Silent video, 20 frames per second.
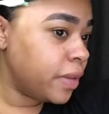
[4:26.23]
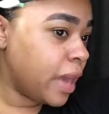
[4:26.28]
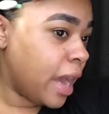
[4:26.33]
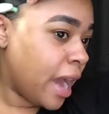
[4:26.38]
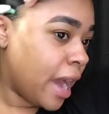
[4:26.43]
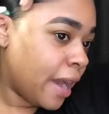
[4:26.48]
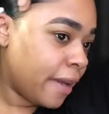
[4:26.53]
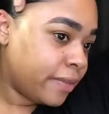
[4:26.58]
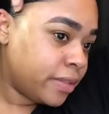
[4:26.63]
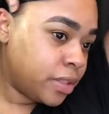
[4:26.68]
You
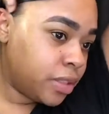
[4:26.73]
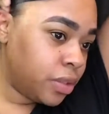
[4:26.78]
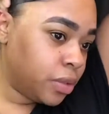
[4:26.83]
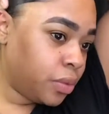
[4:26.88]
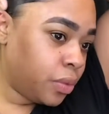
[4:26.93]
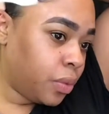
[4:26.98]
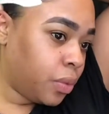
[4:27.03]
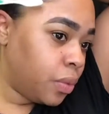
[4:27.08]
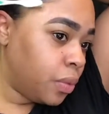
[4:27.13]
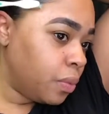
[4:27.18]
have
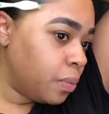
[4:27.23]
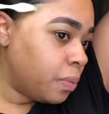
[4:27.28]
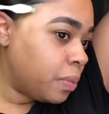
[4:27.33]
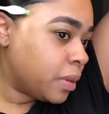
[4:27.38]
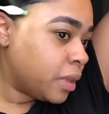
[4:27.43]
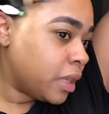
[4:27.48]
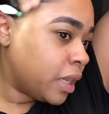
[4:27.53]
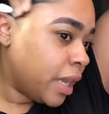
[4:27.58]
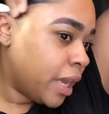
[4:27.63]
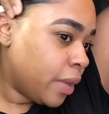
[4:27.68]
to
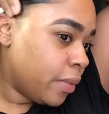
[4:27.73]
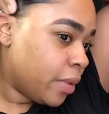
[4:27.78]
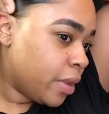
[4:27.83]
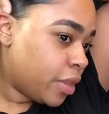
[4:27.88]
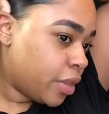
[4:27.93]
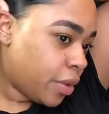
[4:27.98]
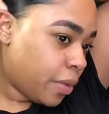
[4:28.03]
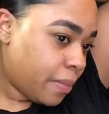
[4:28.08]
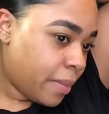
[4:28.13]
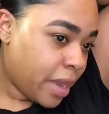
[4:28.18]
play
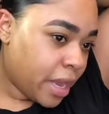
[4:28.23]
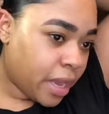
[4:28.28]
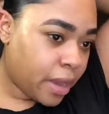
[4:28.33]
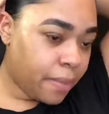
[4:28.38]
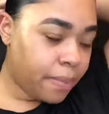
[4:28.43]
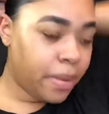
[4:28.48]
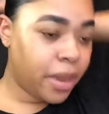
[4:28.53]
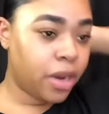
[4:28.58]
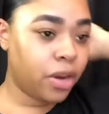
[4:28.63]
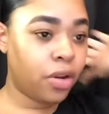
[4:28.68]
with your
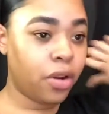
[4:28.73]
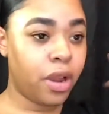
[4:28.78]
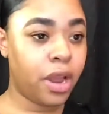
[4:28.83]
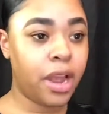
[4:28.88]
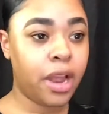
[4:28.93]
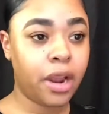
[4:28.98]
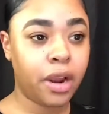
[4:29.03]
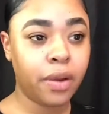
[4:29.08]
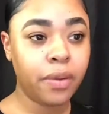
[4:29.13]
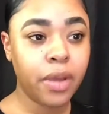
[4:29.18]
makeup and your
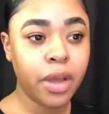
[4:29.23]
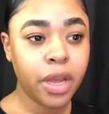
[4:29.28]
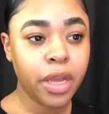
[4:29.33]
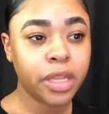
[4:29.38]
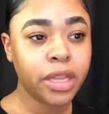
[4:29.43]
hair.